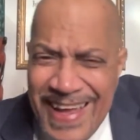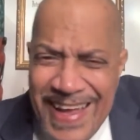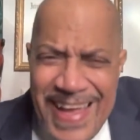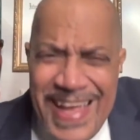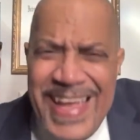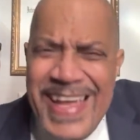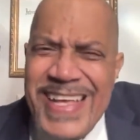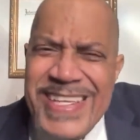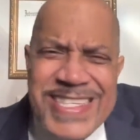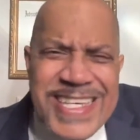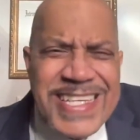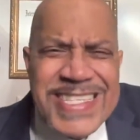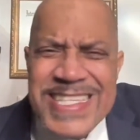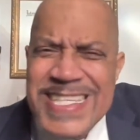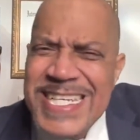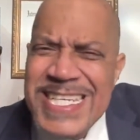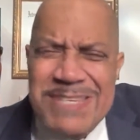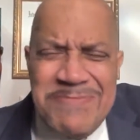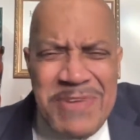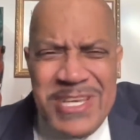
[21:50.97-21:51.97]
he just
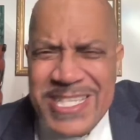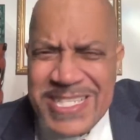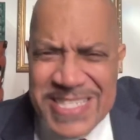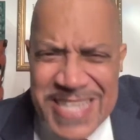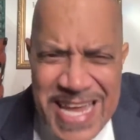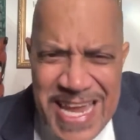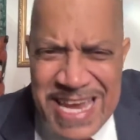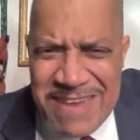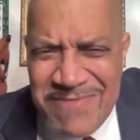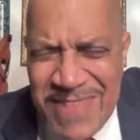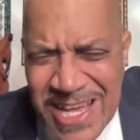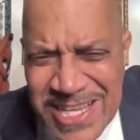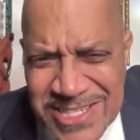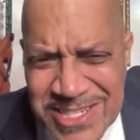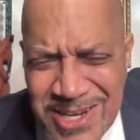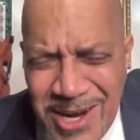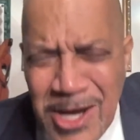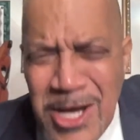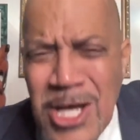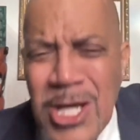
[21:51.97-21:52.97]
need to be saved, that's
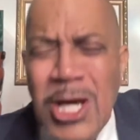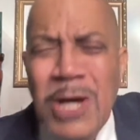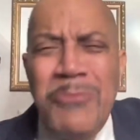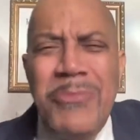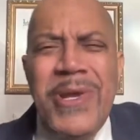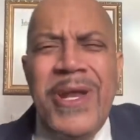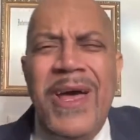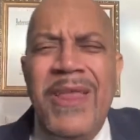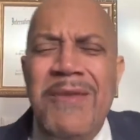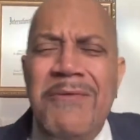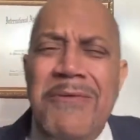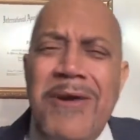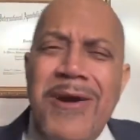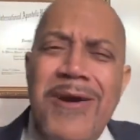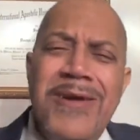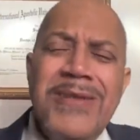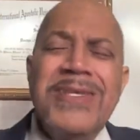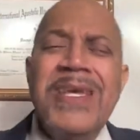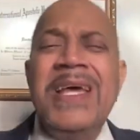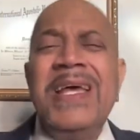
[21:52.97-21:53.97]
all. But in other
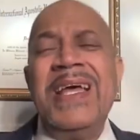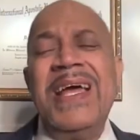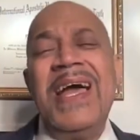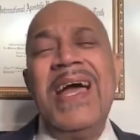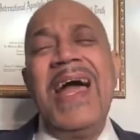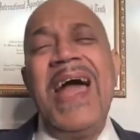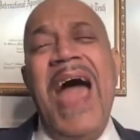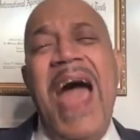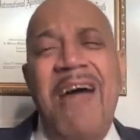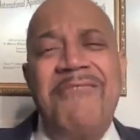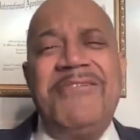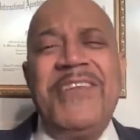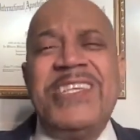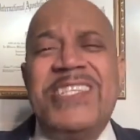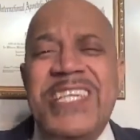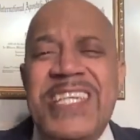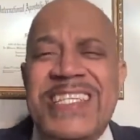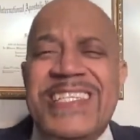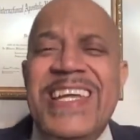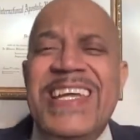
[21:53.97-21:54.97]
words, after
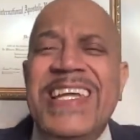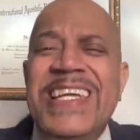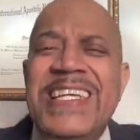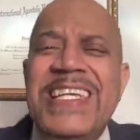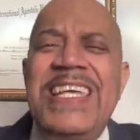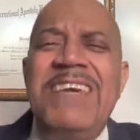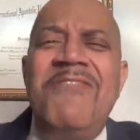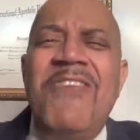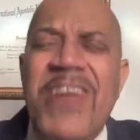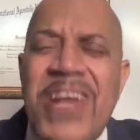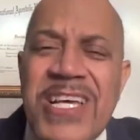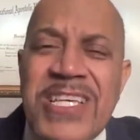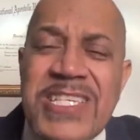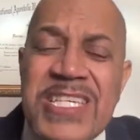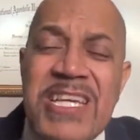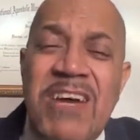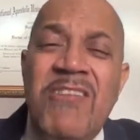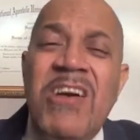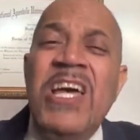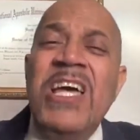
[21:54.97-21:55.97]
she delivered
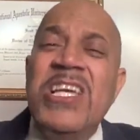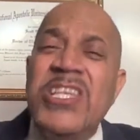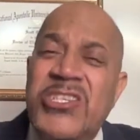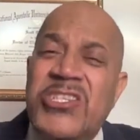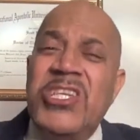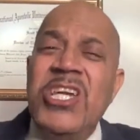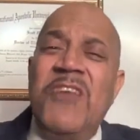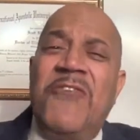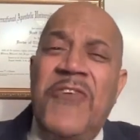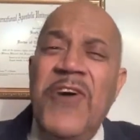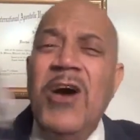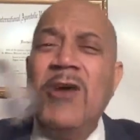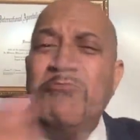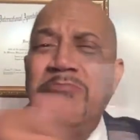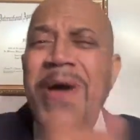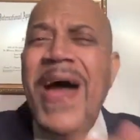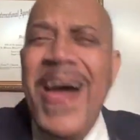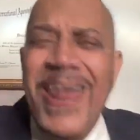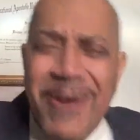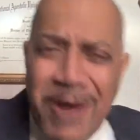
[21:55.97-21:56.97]
herself, she felt
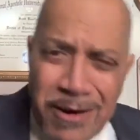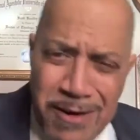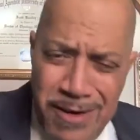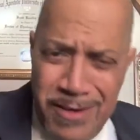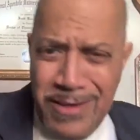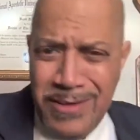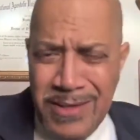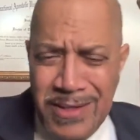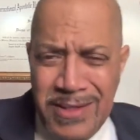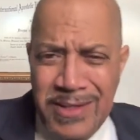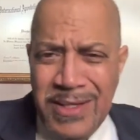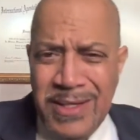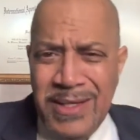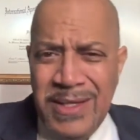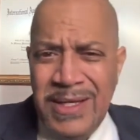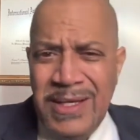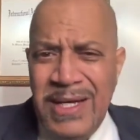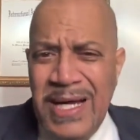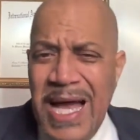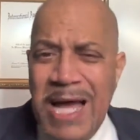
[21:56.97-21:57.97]
better.
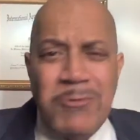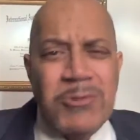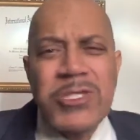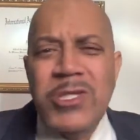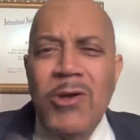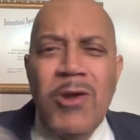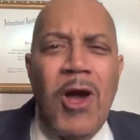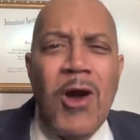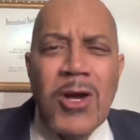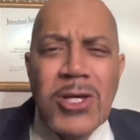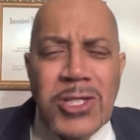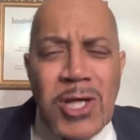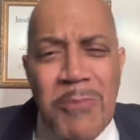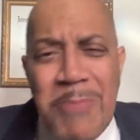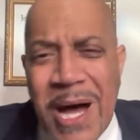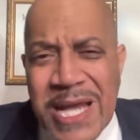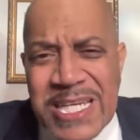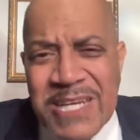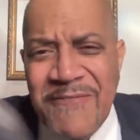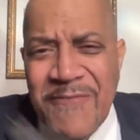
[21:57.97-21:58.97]
And was no longer talking
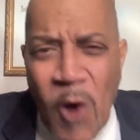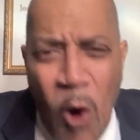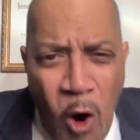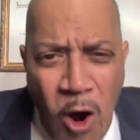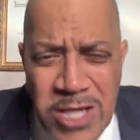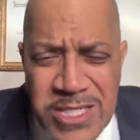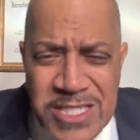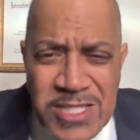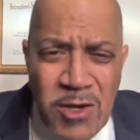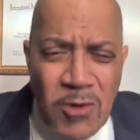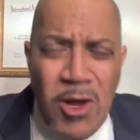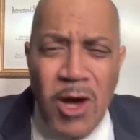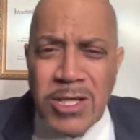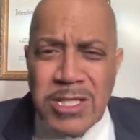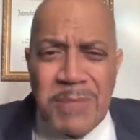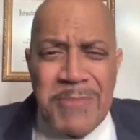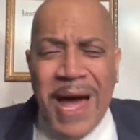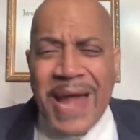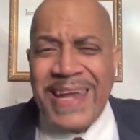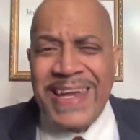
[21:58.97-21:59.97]
about divorce, no longer
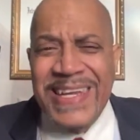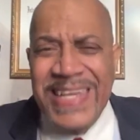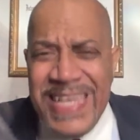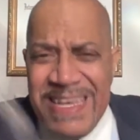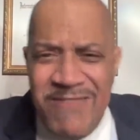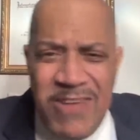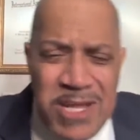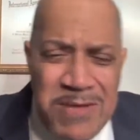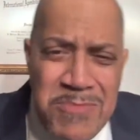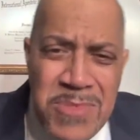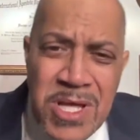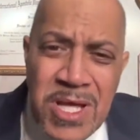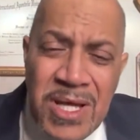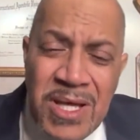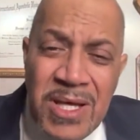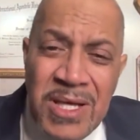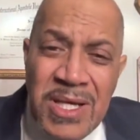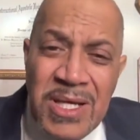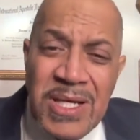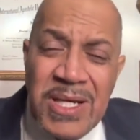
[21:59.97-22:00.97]
talking about leaving him.
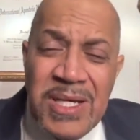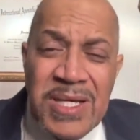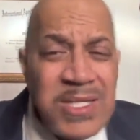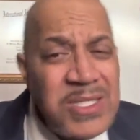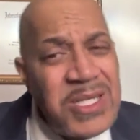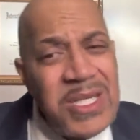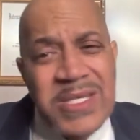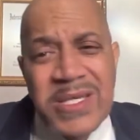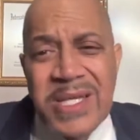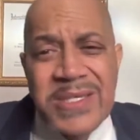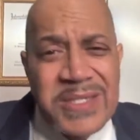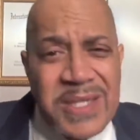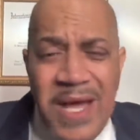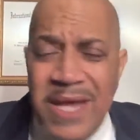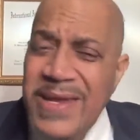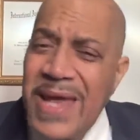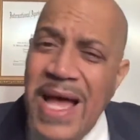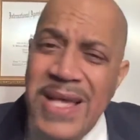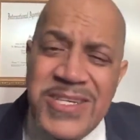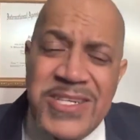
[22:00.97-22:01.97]
She just
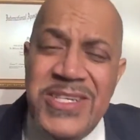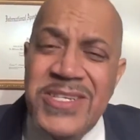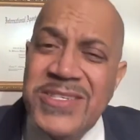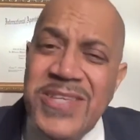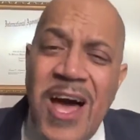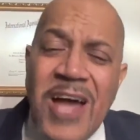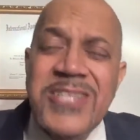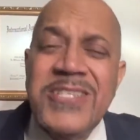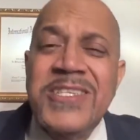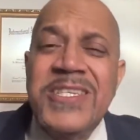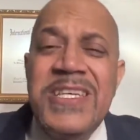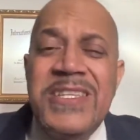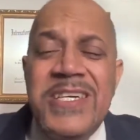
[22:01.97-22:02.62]
now she started to see